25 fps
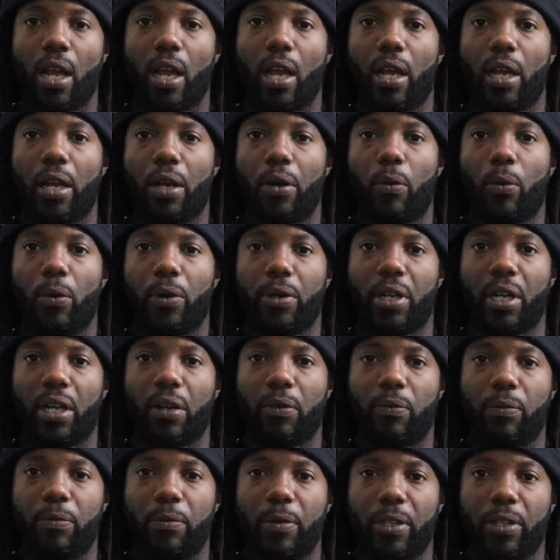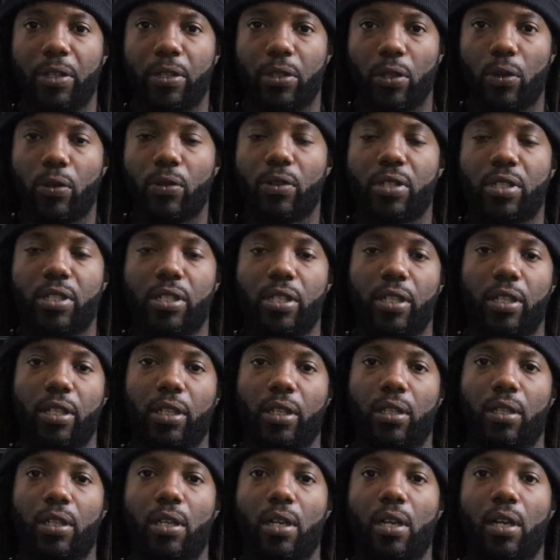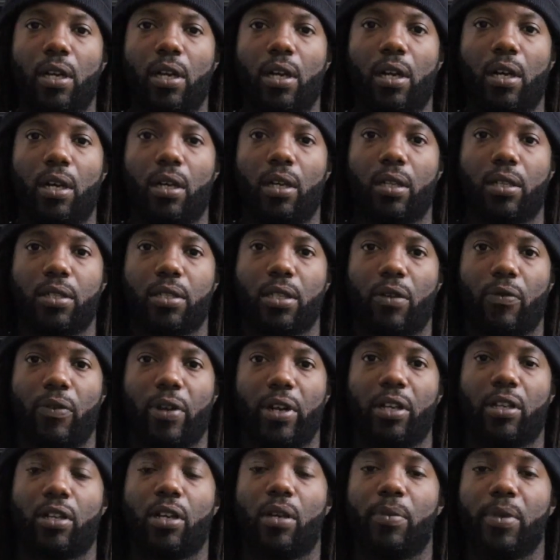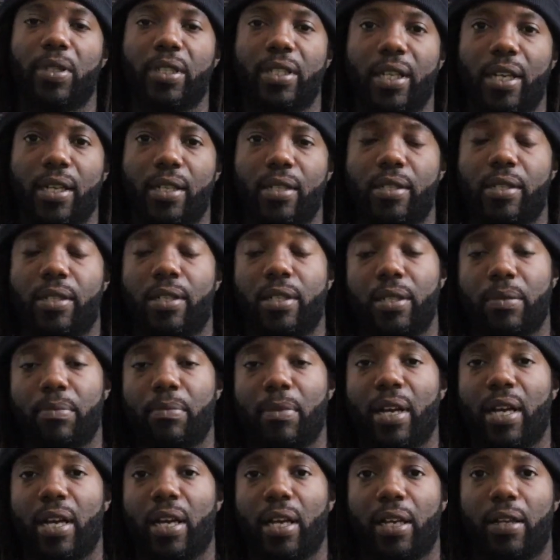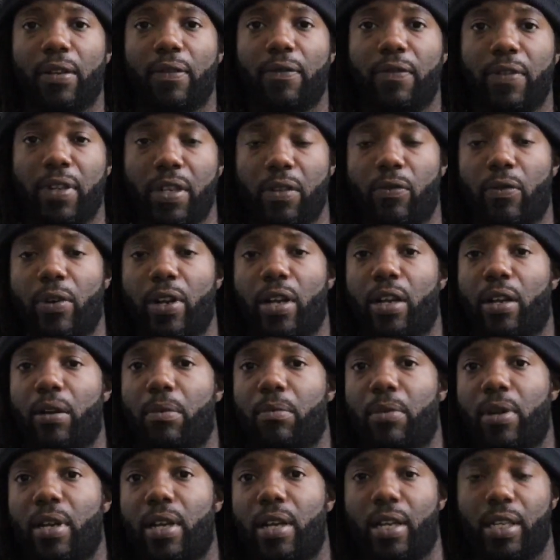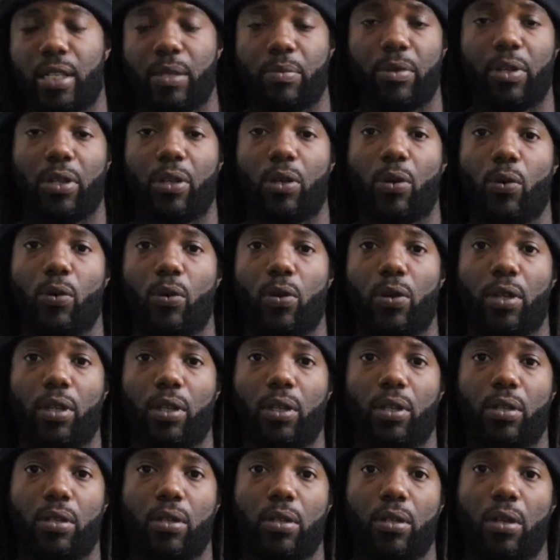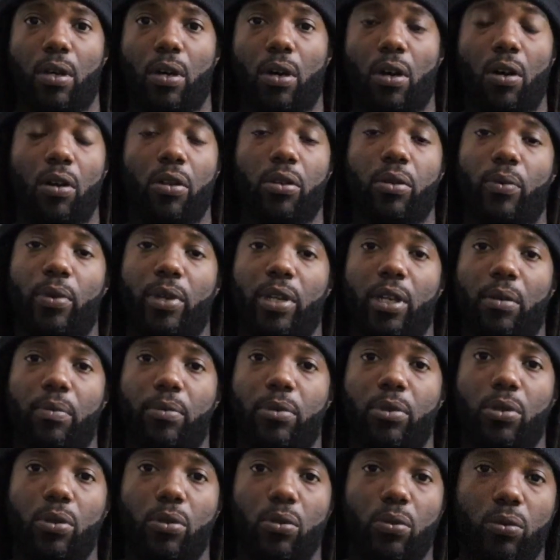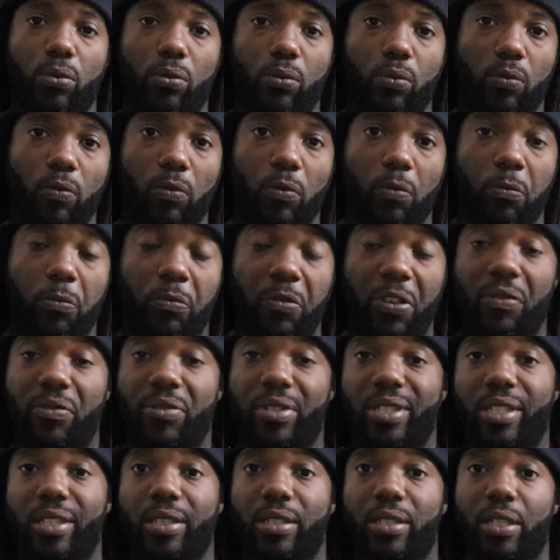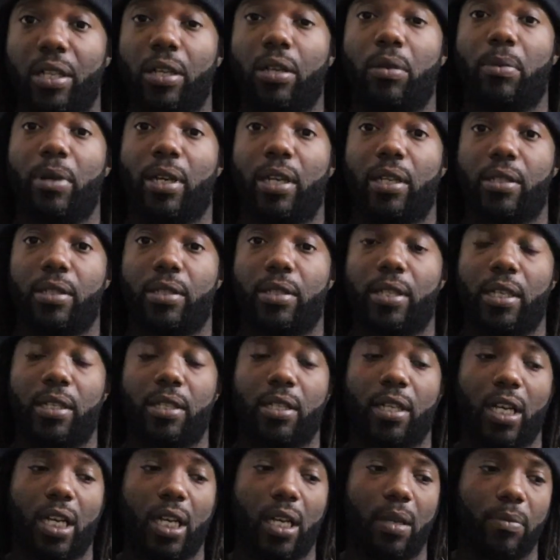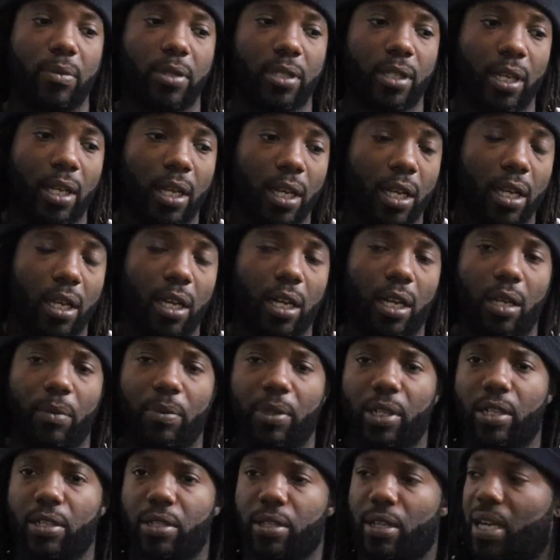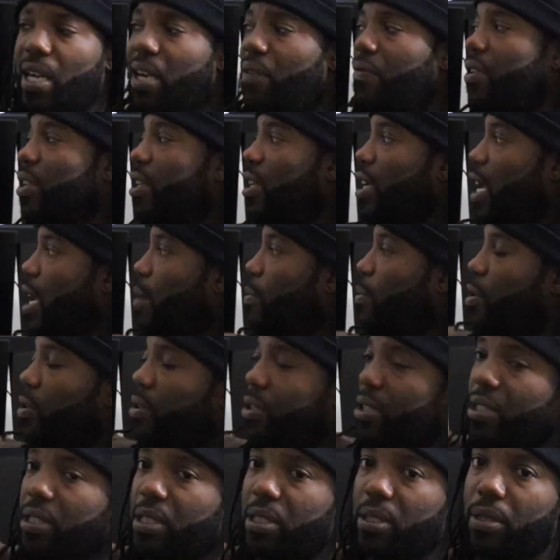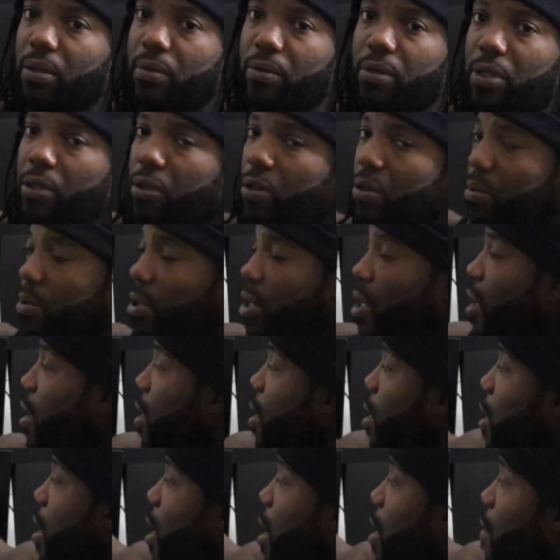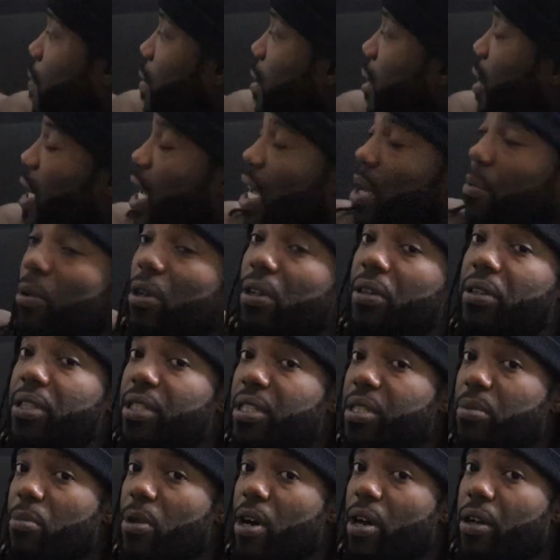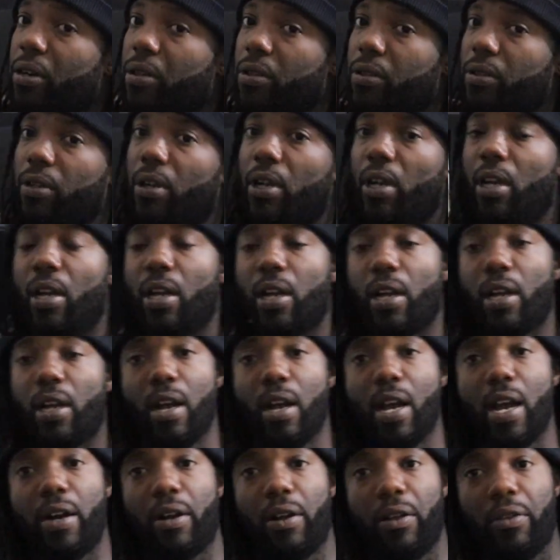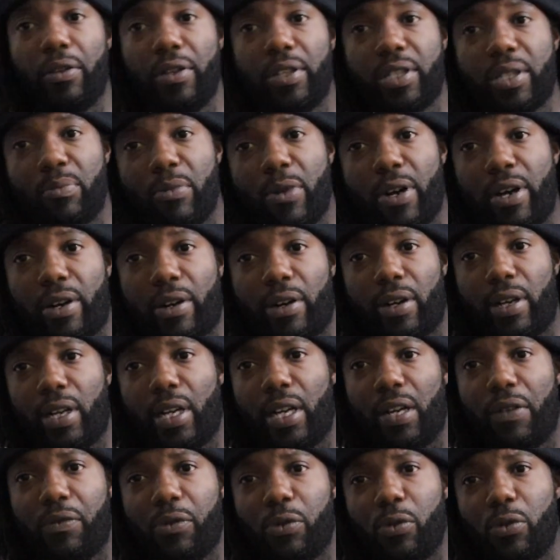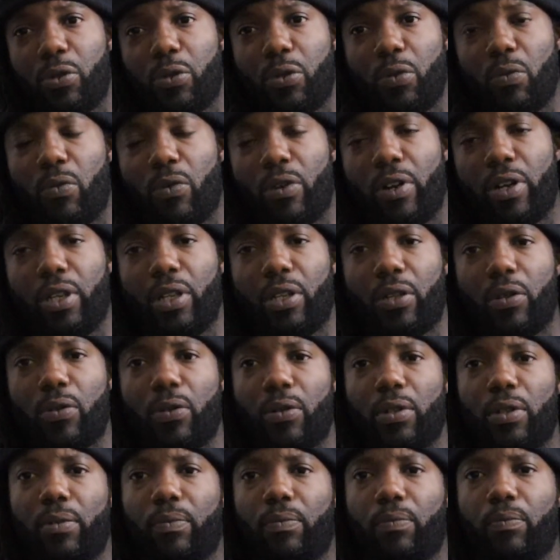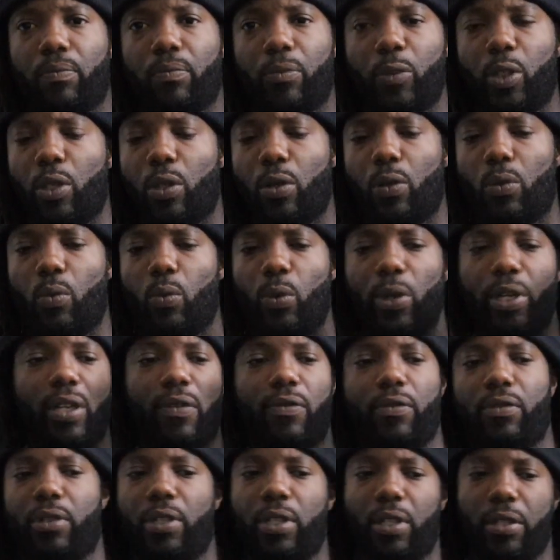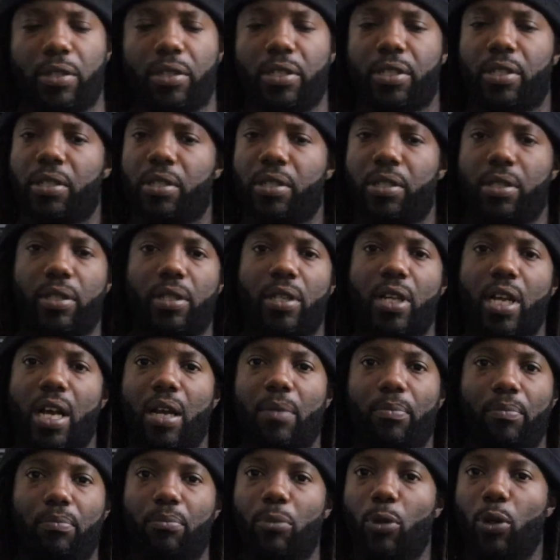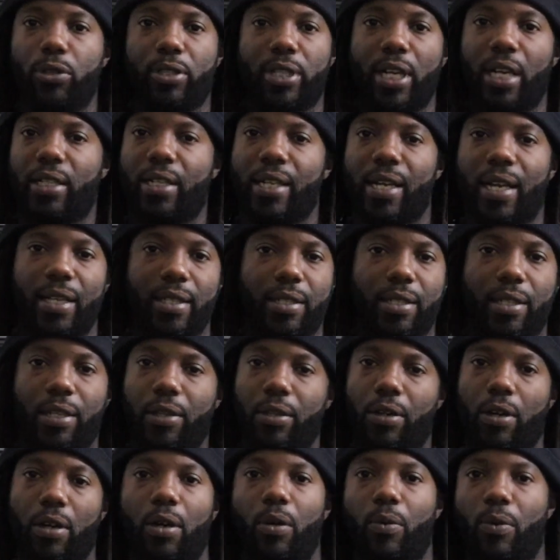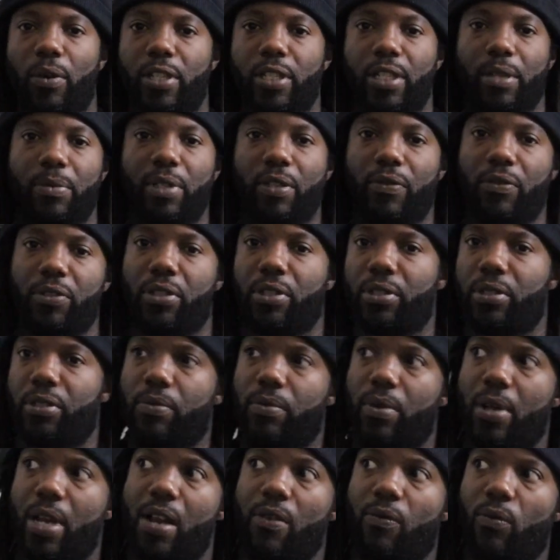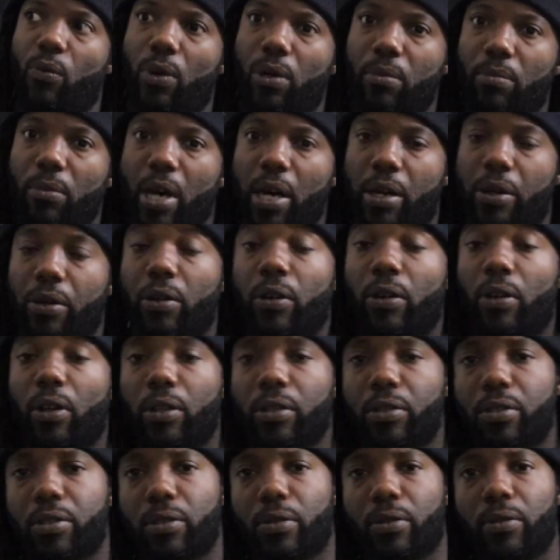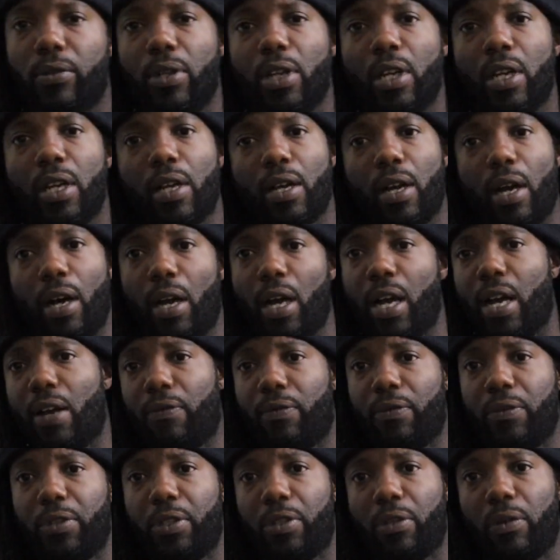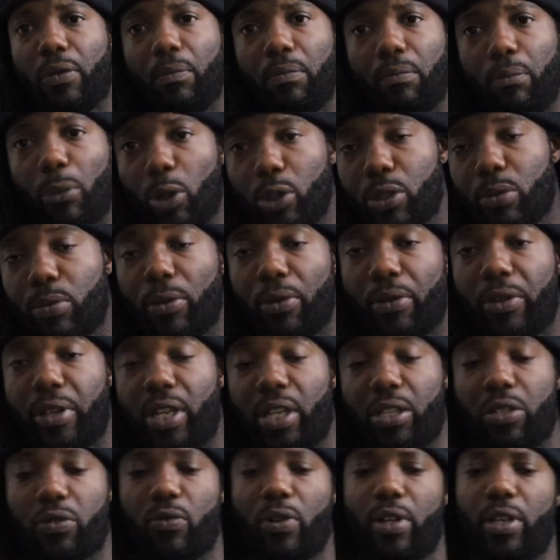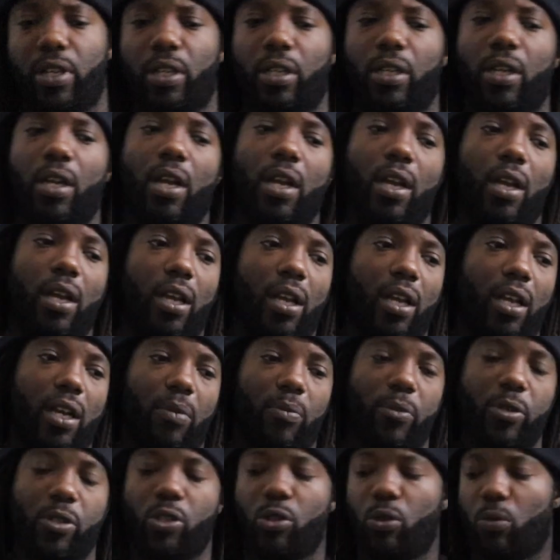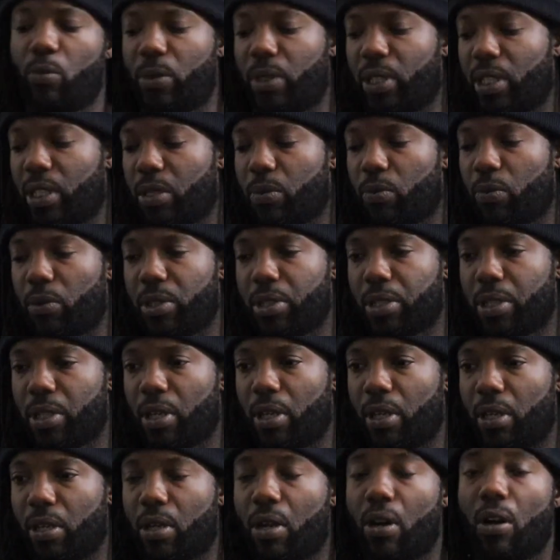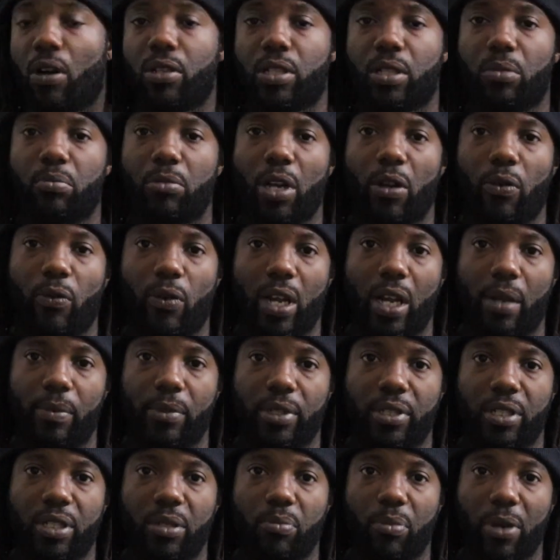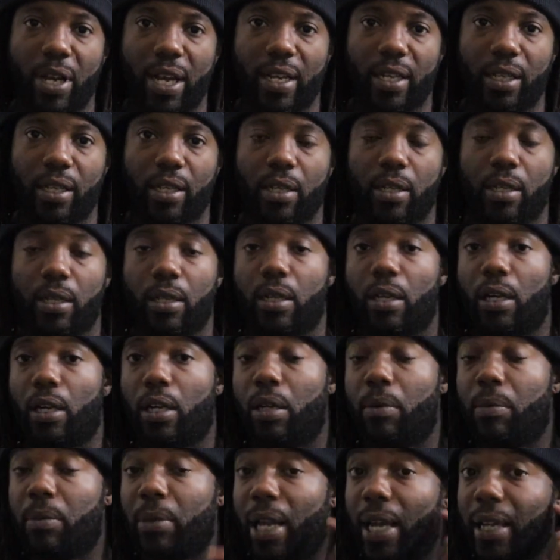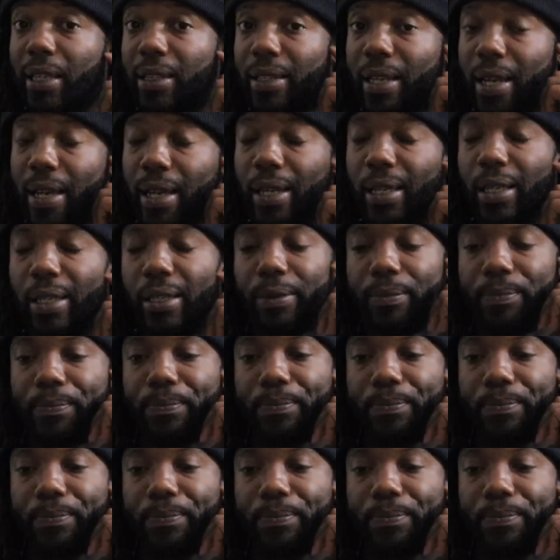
And what I've been noticing, because uh, I ran a couple of tests, is my V RAM has been going all the way up to fifteen gigabytes at times, uh, because I have the game on this, excuse me, I have the game on this monitor, and on this monitor I'll have YouTube running, or you know, whatever else. I'm multitasking always. I never just have one monitor on, so I'll have, you know, multiple things running, and I'm assuming that's what's uh, causing my RAM to spike um, like that,